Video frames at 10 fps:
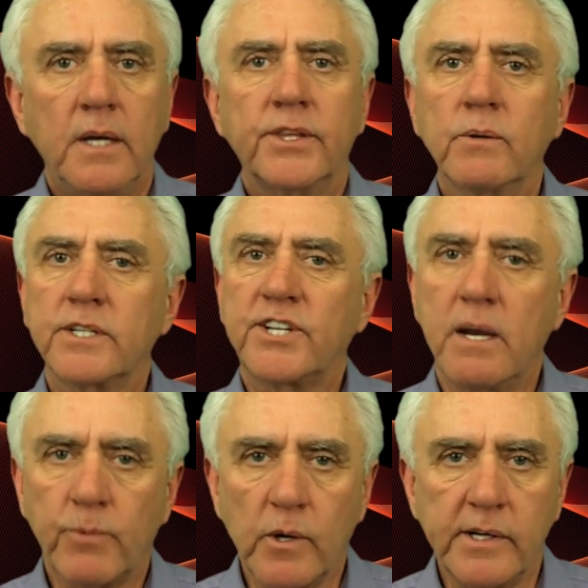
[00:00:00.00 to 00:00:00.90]
They're a
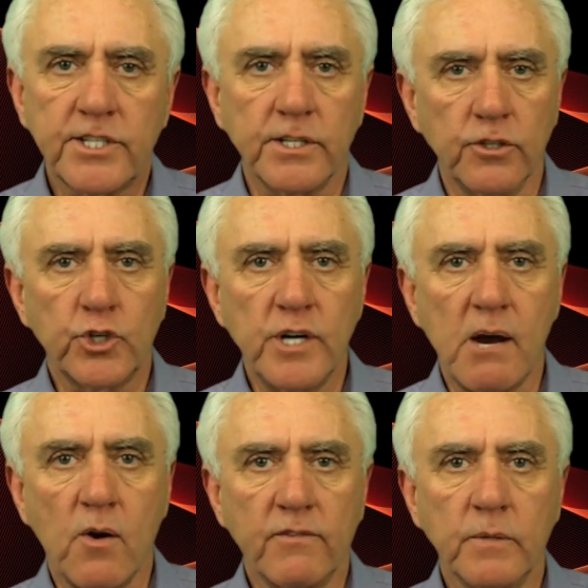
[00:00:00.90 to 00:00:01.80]
temporary solution,
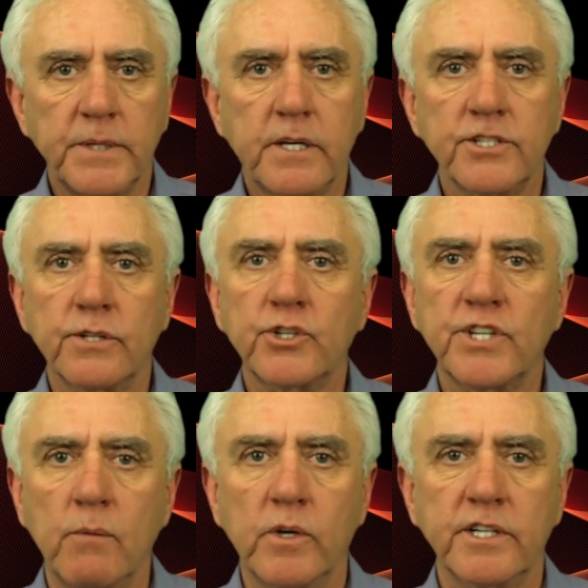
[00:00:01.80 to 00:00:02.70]
however, because they're
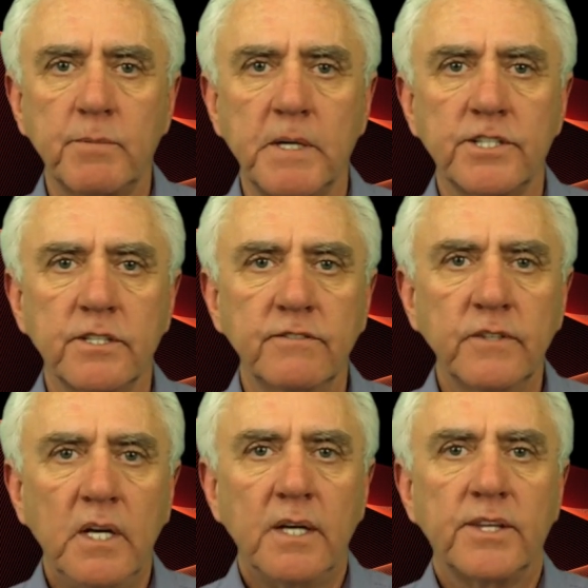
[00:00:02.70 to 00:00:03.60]
somewhat expensive,
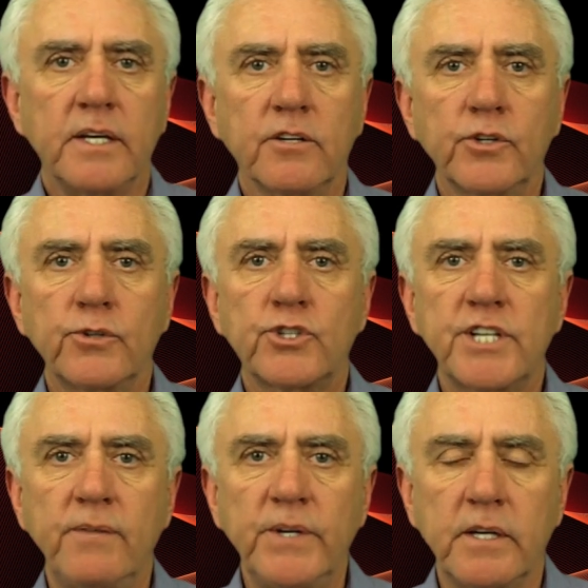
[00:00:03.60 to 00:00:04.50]
they introduce
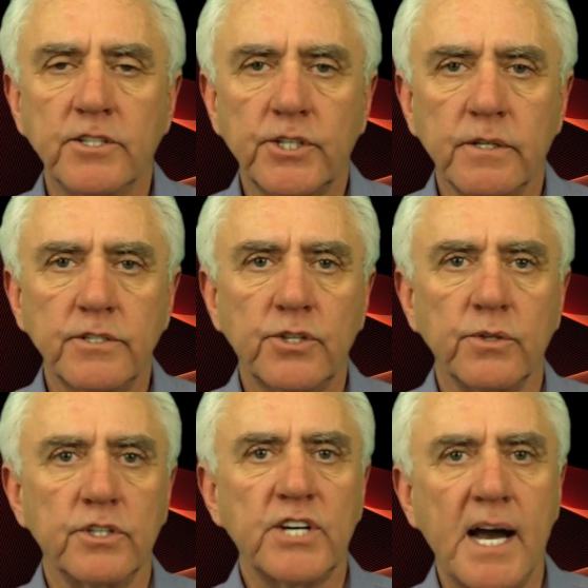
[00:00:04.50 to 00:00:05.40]
safety concerns due
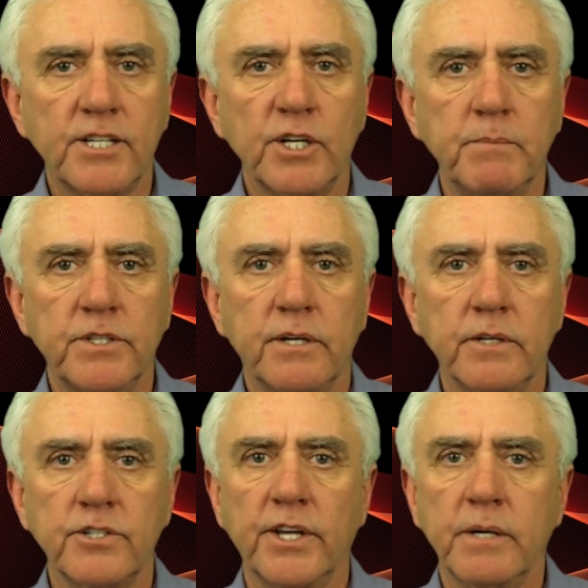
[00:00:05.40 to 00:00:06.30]
to toxic
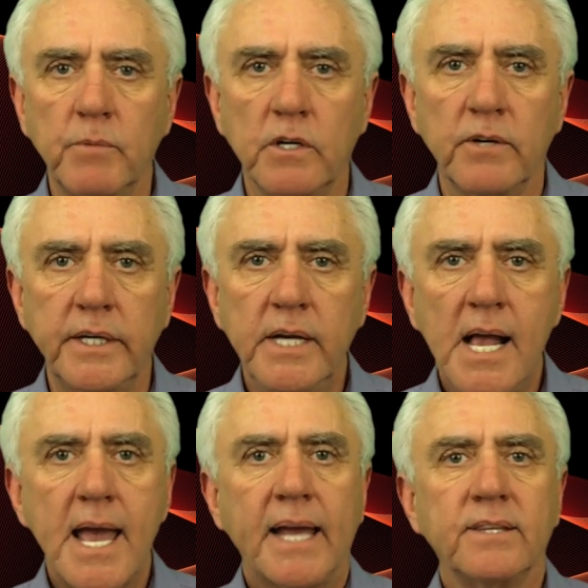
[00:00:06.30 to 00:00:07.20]
materials like mercury,
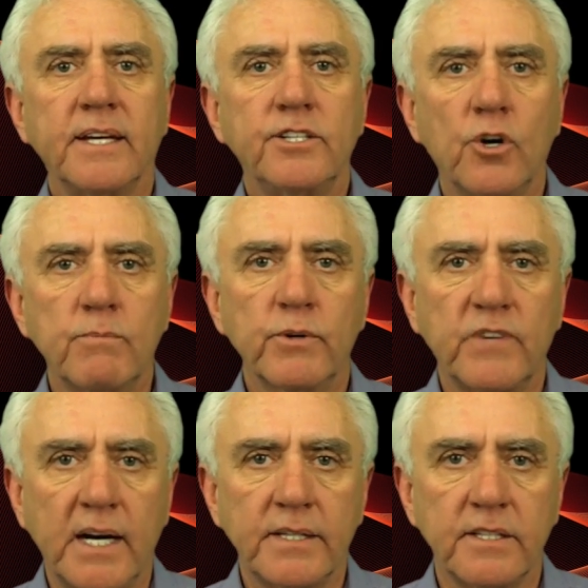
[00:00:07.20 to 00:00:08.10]
and they don't
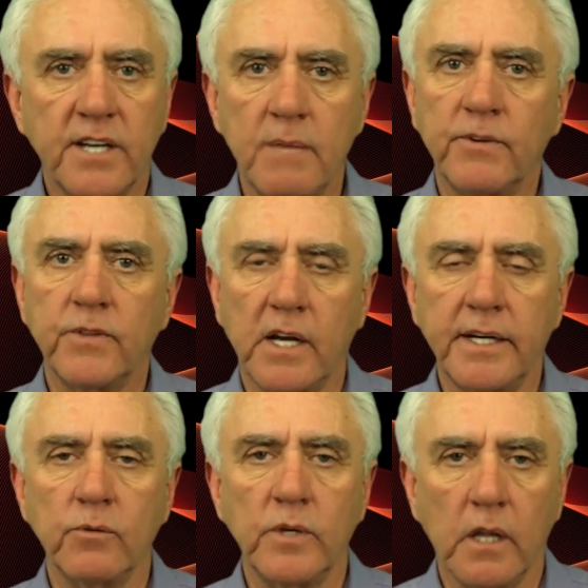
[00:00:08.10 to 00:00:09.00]
provide the type of
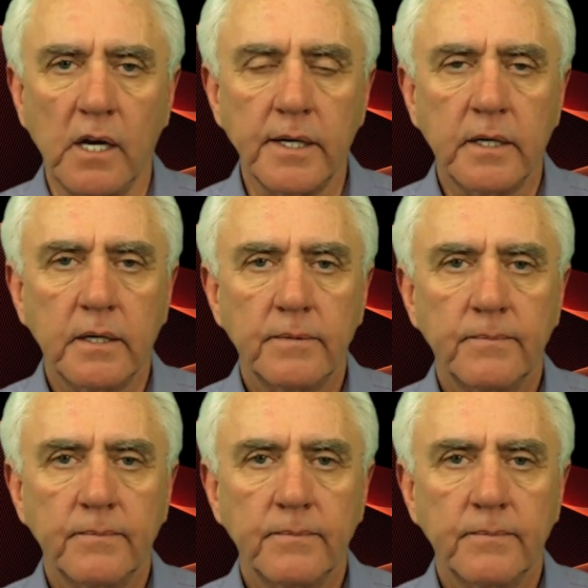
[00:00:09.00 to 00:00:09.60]
lighting we like.